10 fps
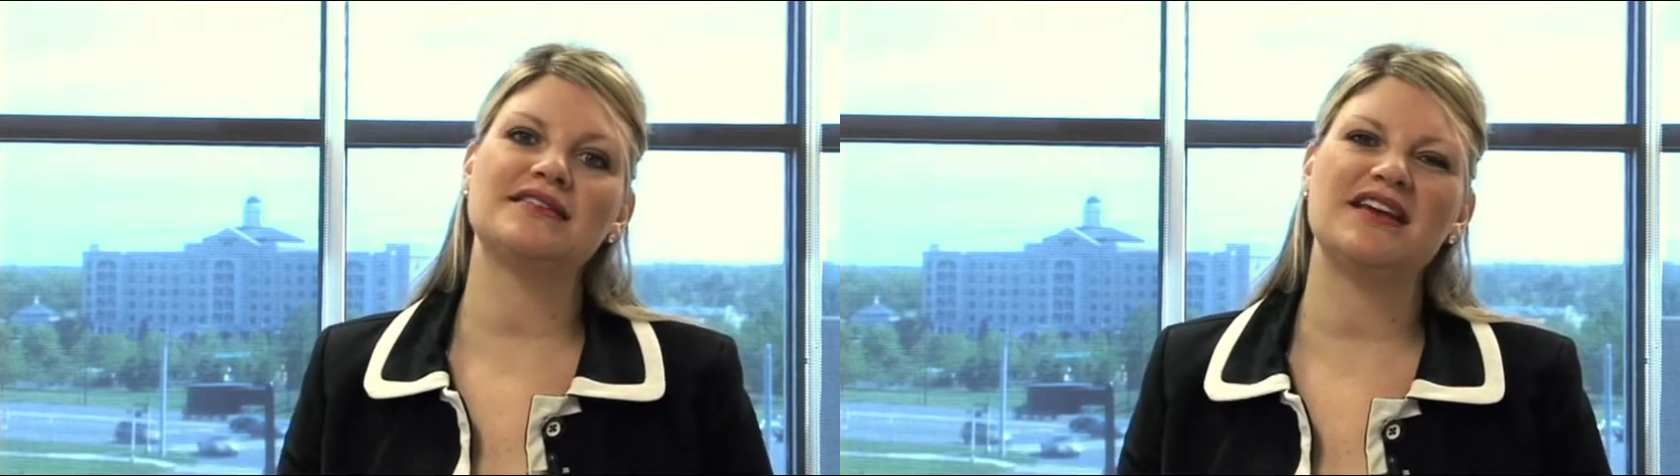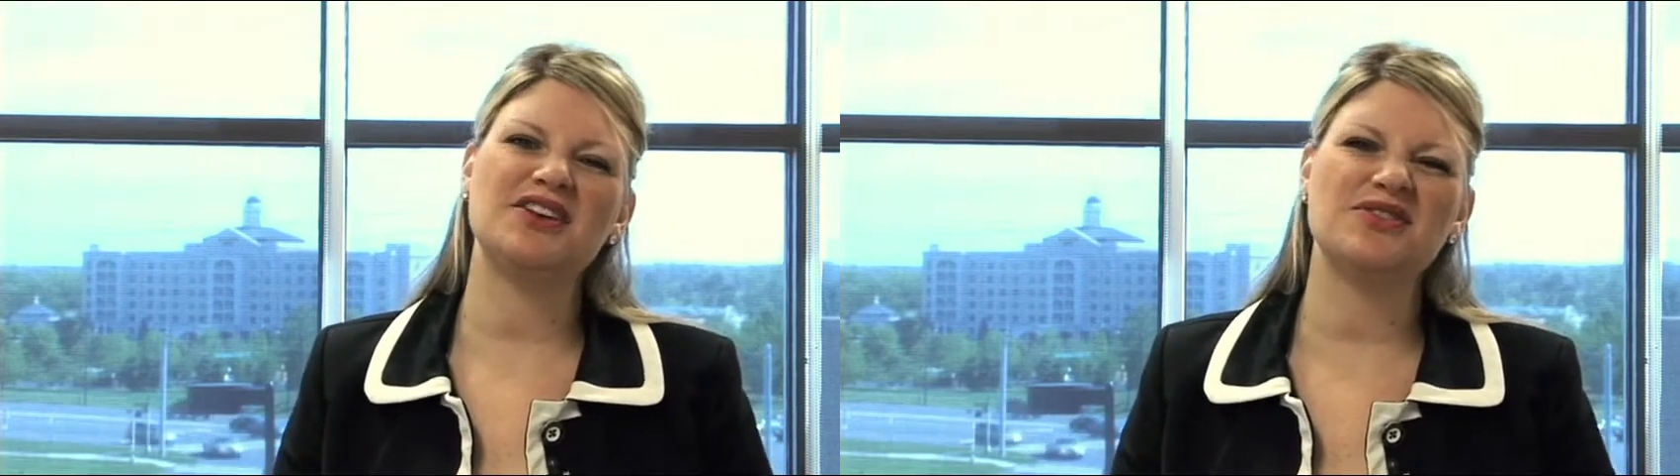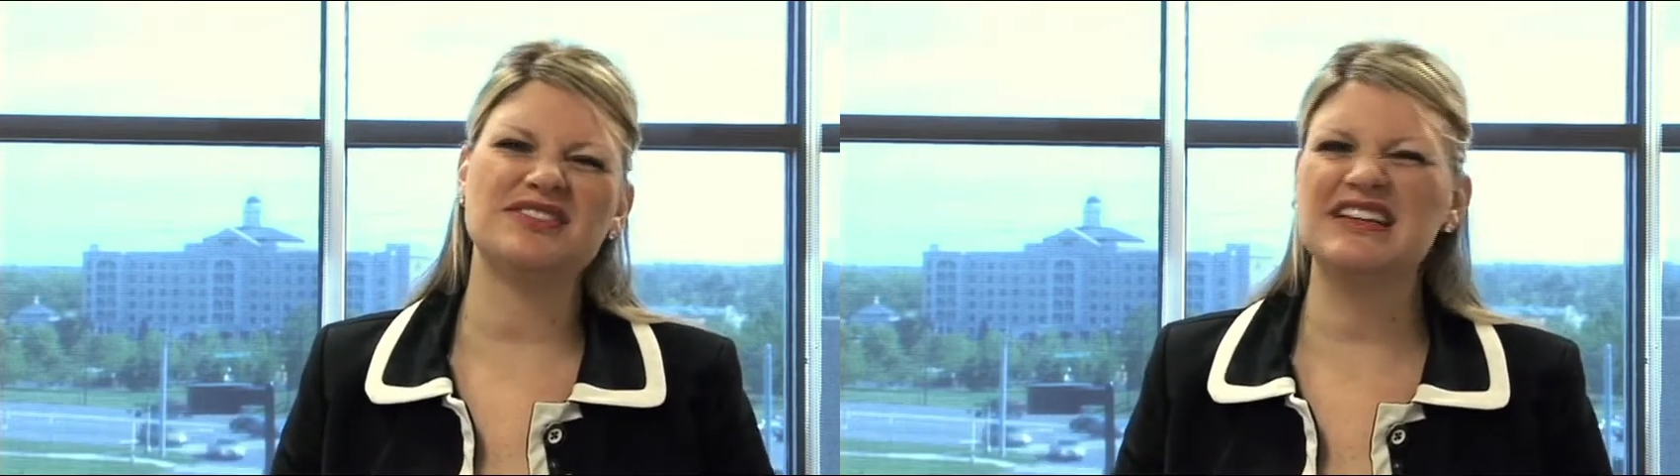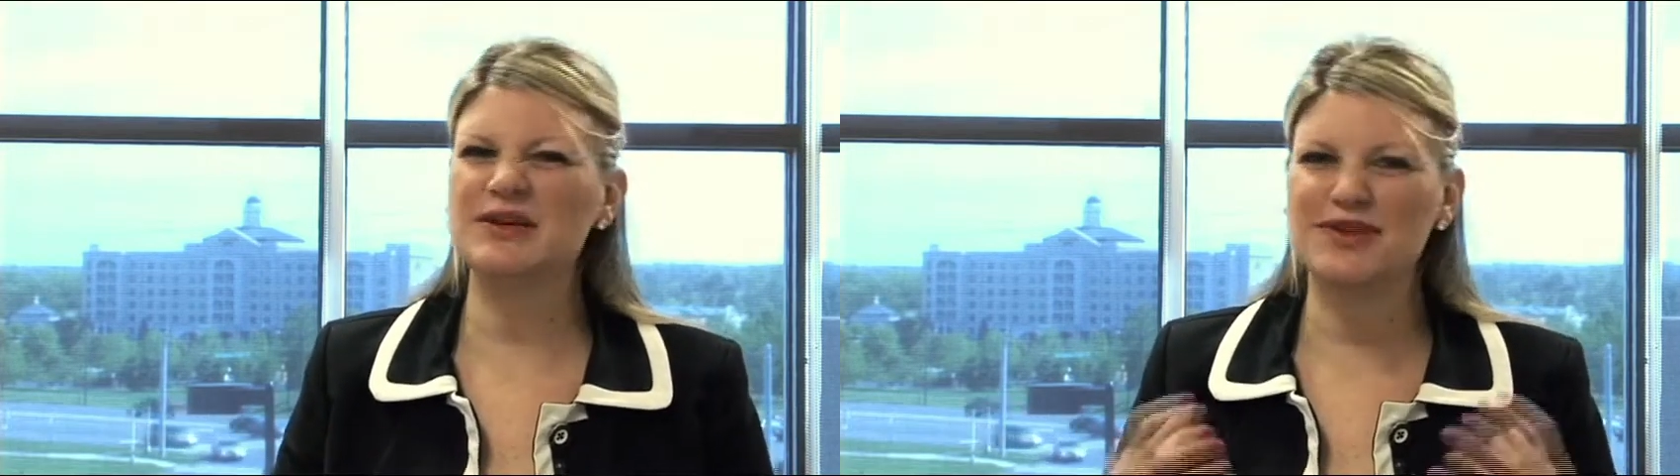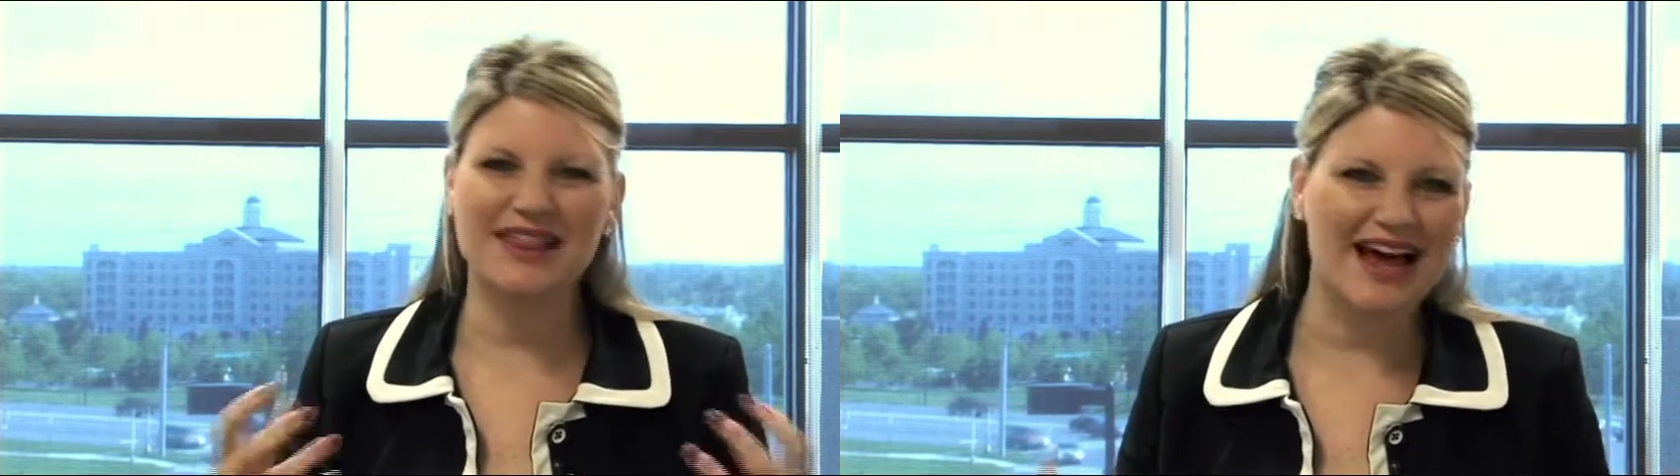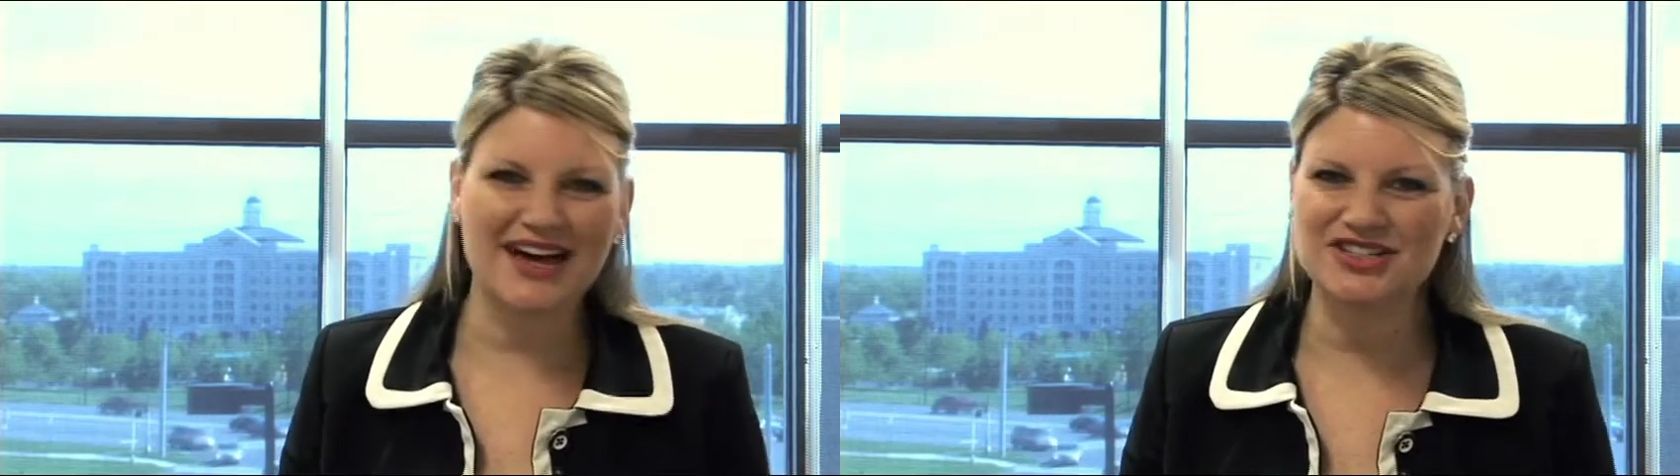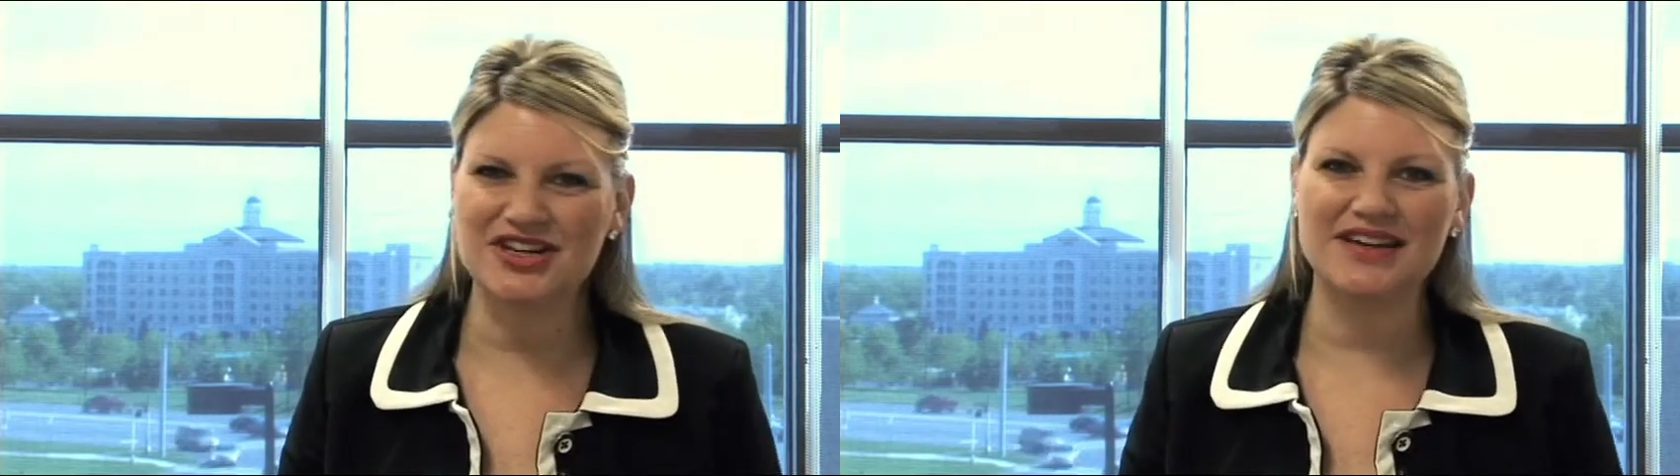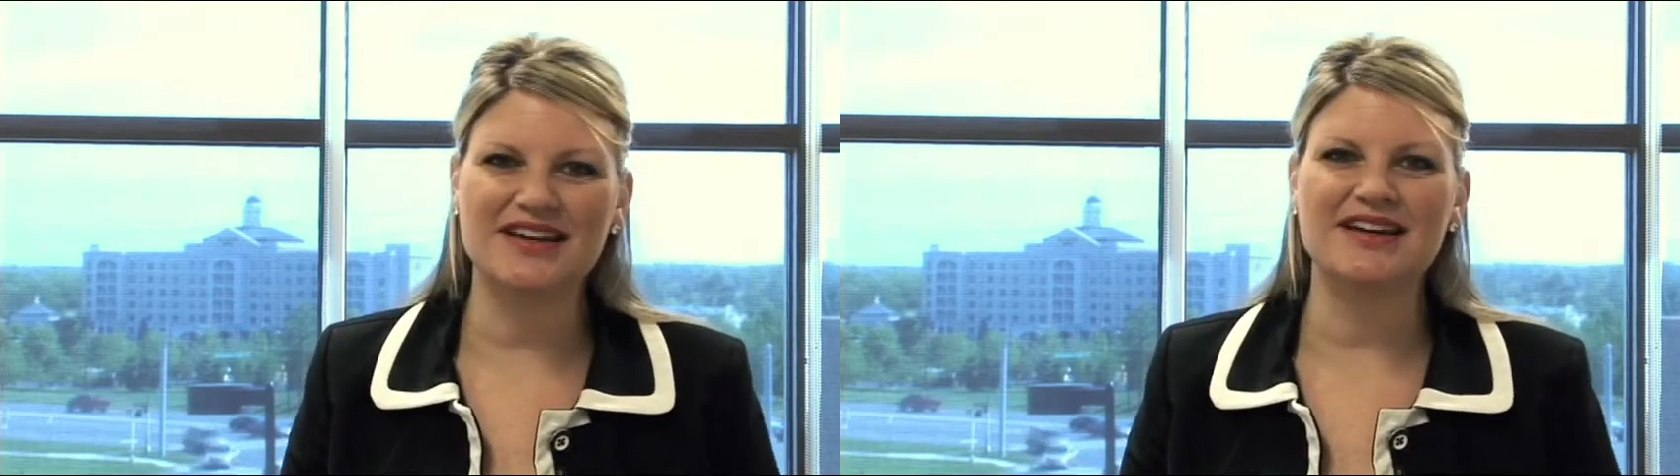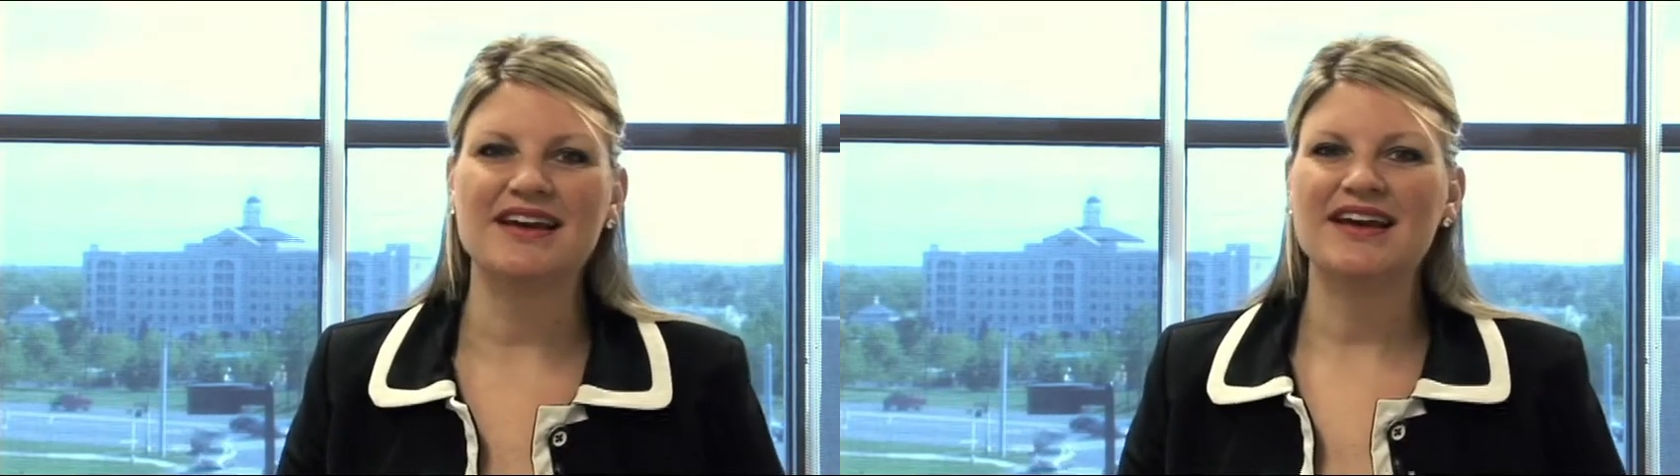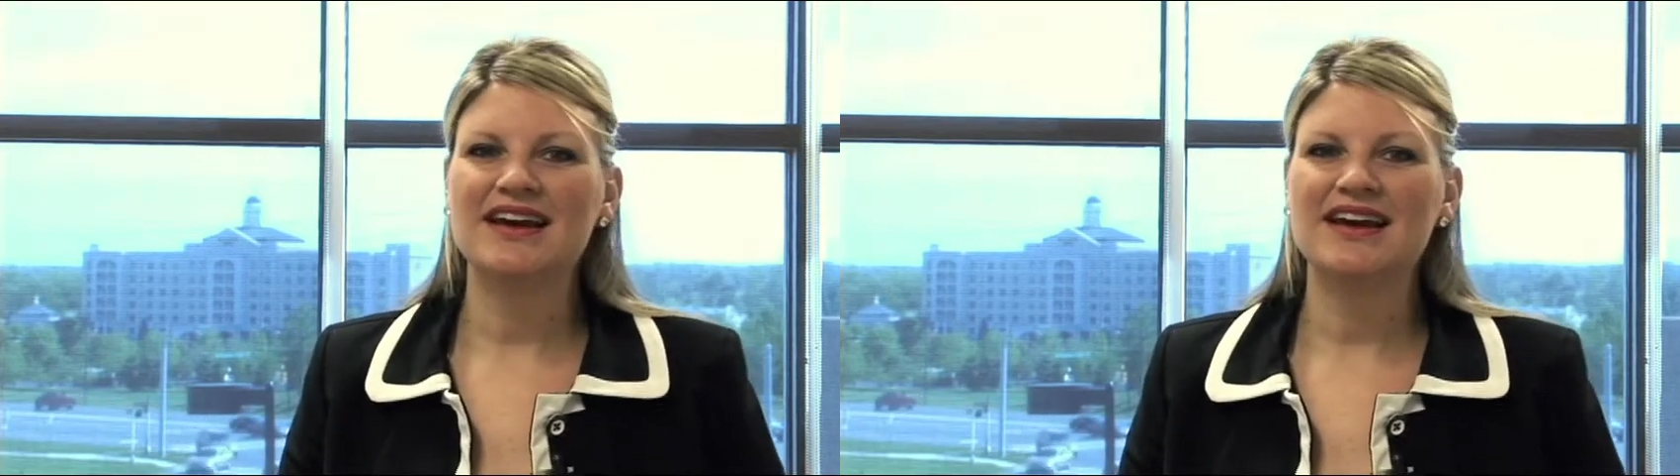and then you're dealing with logic, and